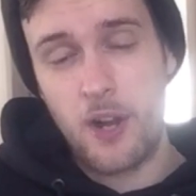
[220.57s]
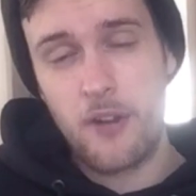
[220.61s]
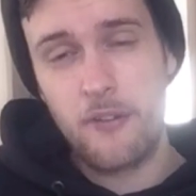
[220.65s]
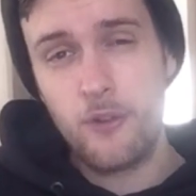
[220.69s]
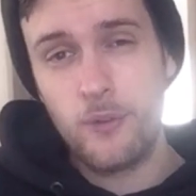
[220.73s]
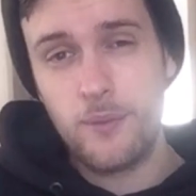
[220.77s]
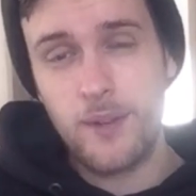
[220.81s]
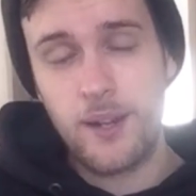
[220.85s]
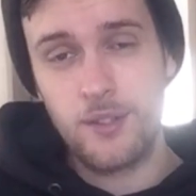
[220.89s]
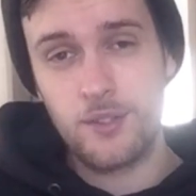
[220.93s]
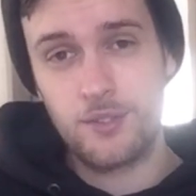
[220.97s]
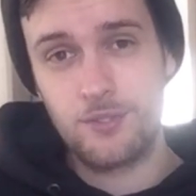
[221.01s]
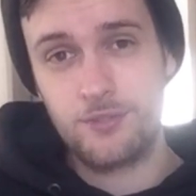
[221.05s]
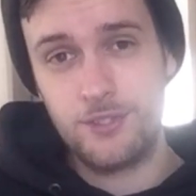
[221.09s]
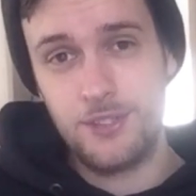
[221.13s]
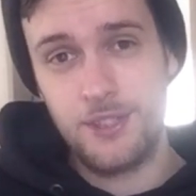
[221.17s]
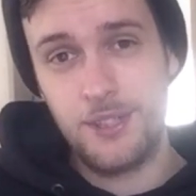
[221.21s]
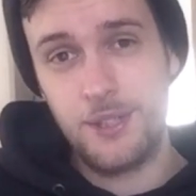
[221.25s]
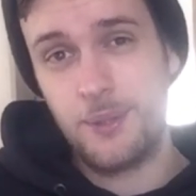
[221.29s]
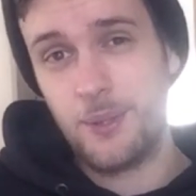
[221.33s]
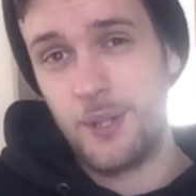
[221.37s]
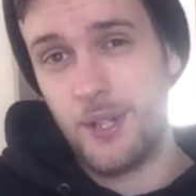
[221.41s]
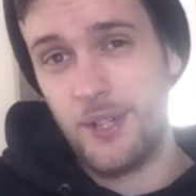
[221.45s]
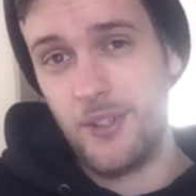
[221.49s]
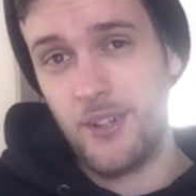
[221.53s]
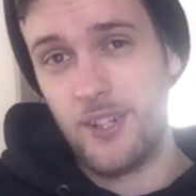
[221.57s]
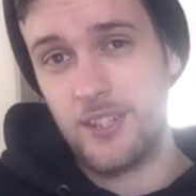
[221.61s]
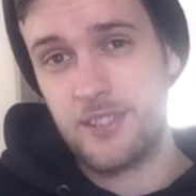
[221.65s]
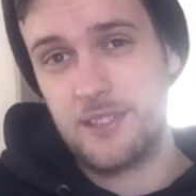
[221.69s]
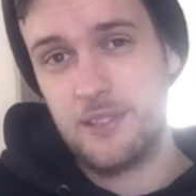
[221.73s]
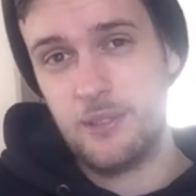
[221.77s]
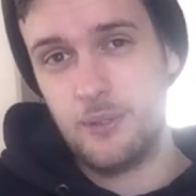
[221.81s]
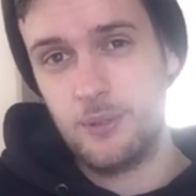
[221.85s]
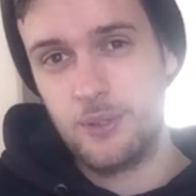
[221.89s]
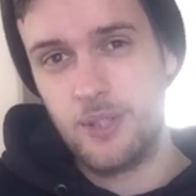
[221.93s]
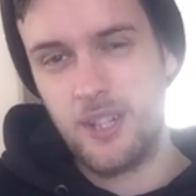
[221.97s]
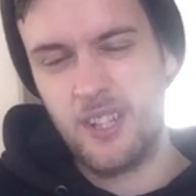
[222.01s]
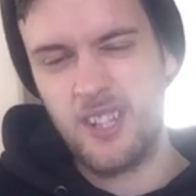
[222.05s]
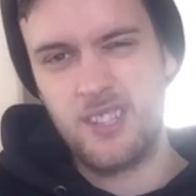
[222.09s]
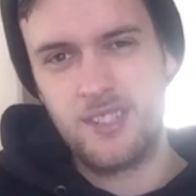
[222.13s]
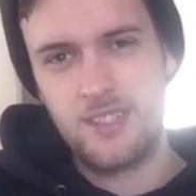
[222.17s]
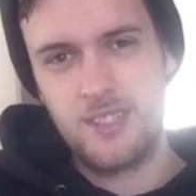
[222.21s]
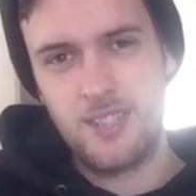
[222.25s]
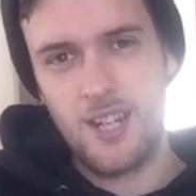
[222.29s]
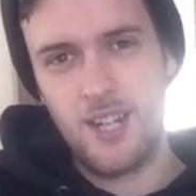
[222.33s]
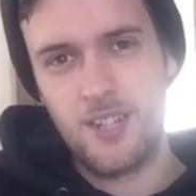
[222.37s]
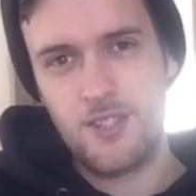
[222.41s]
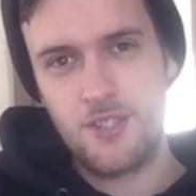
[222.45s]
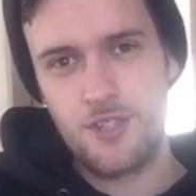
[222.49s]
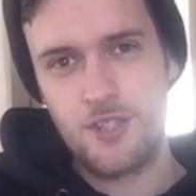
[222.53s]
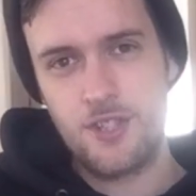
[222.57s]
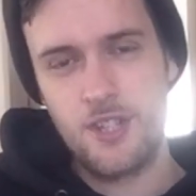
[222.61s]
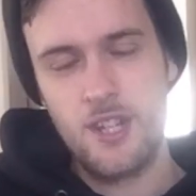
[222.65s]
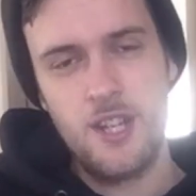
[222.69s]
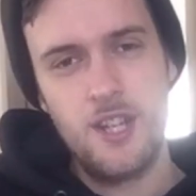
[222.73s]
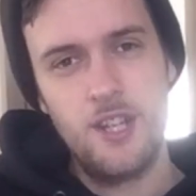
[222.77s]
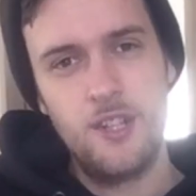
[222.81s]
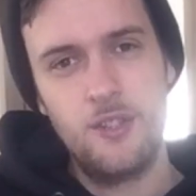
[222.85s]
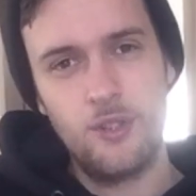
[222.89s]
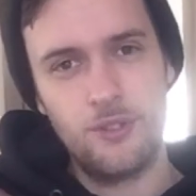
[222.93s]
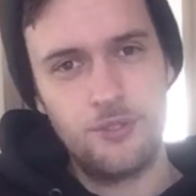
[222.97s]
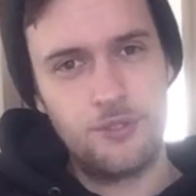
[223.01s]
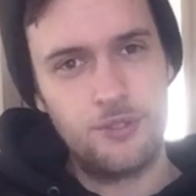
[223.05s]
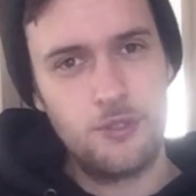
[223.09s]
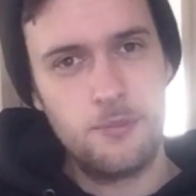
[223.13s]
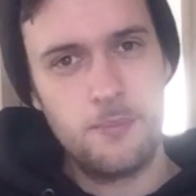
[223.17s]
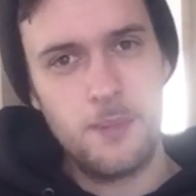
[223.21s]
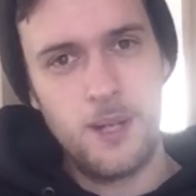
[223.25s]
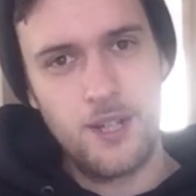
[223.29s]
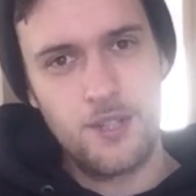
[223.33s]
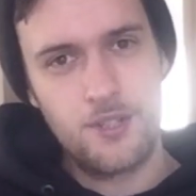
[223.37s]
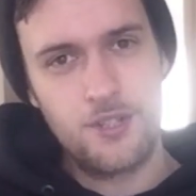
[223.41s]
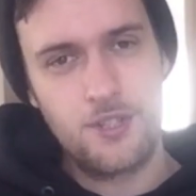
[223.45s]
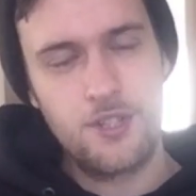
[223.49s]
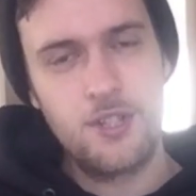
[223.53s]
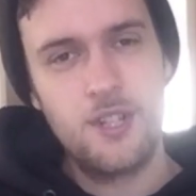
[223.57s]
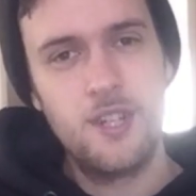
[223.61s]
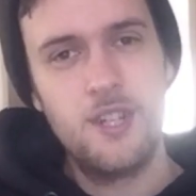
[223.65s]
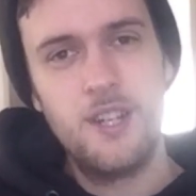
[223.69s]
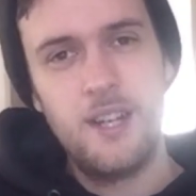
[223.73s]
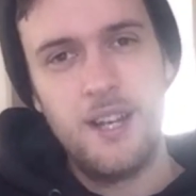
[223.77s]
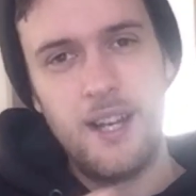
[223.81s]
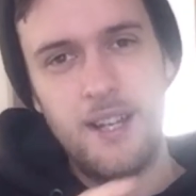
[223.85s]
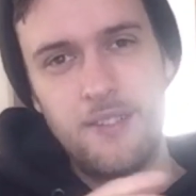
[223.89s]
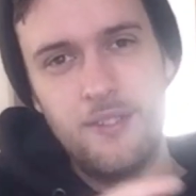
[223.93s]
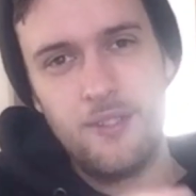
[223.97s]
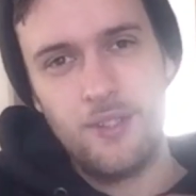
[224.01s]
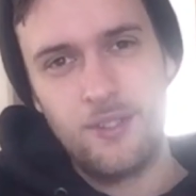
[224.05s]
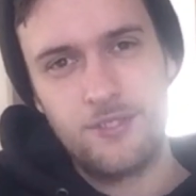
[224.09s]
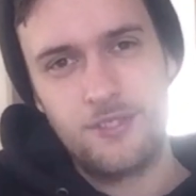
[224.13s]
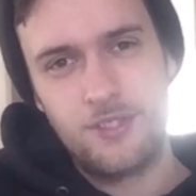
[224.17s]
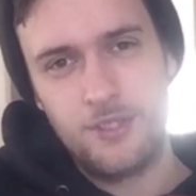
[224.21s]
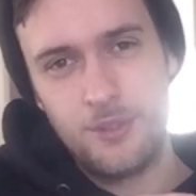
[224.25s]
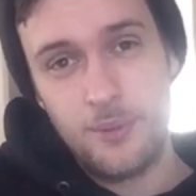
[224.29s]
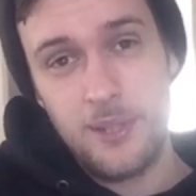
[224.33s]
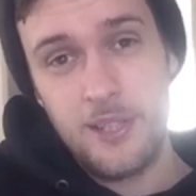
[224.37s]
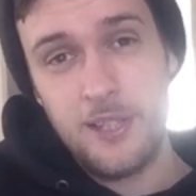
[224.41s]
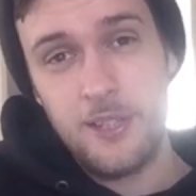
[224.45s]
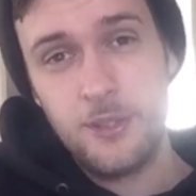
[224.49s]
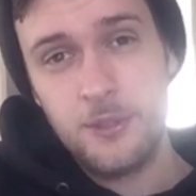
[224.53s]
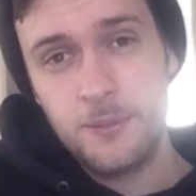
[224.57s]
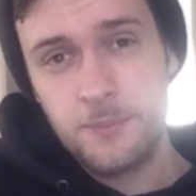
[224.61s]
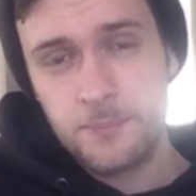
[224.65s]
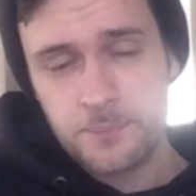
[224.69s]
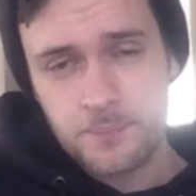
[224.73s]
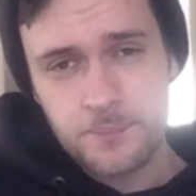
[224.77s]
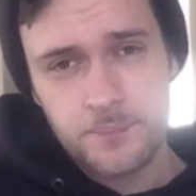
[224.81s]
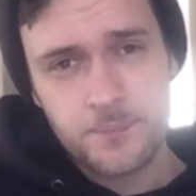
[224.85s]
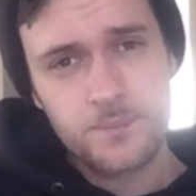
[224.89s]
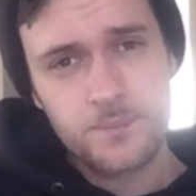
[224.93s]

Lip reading: I thought that was really quite a nice little kind of touch, not too much and not too little.